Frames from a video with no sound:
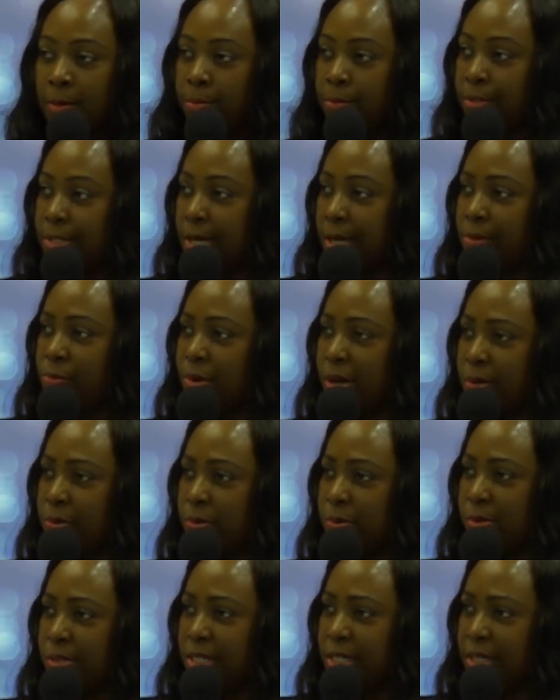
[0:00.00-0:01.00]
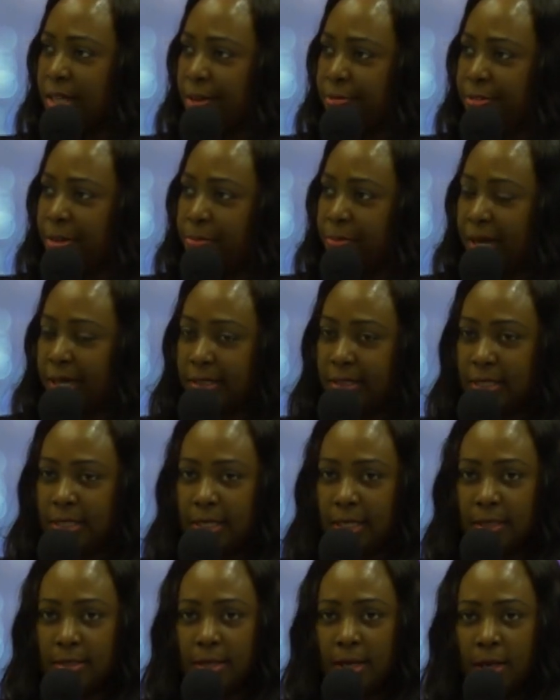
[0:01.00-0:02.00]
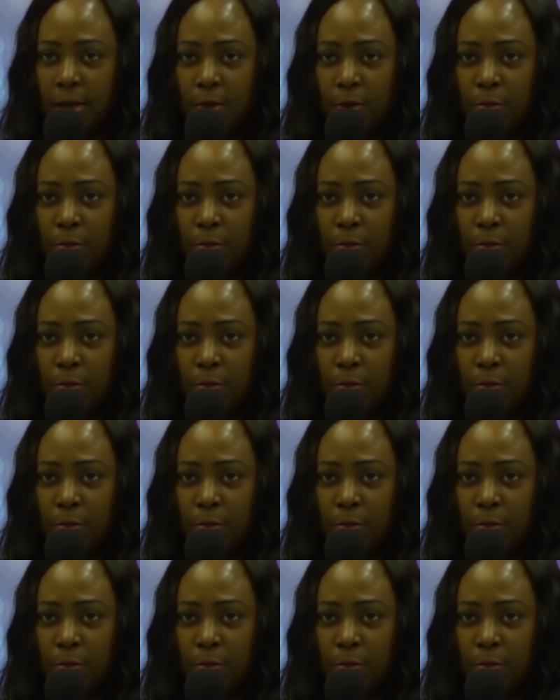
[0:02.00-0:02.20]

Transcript: Mutanu wagundi yafamu accident.